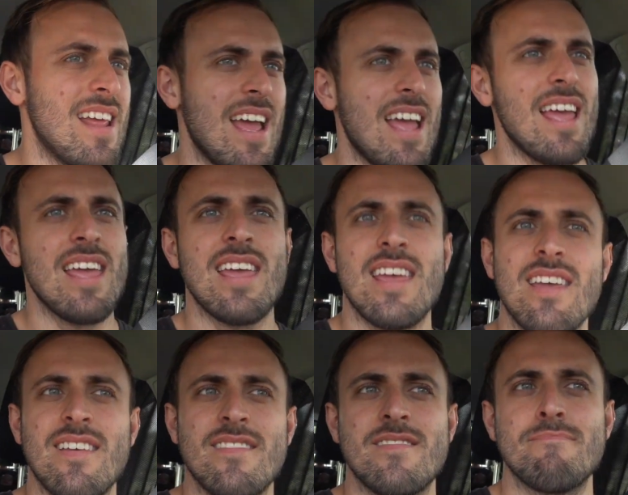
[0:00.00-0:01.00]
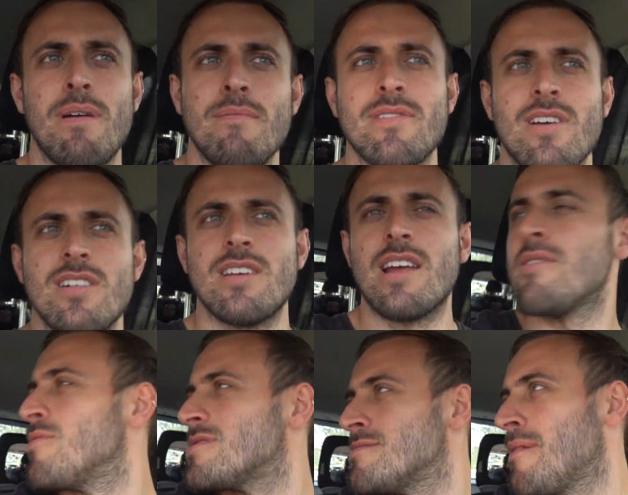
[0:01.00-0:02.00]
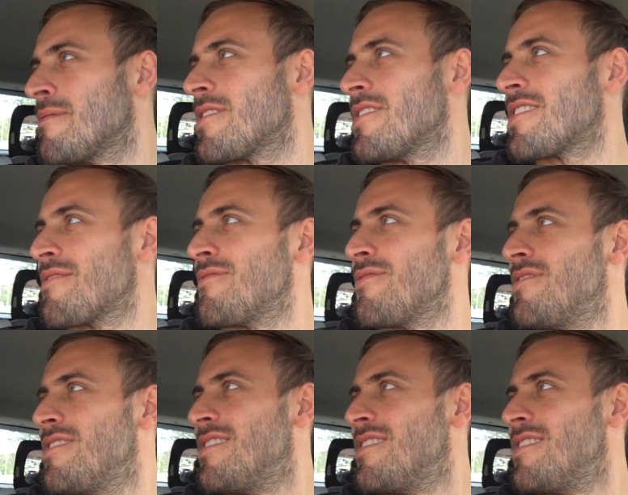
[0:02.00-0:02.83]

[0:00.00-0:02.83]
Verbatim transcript: Today is public holiday. What's a public holiday for?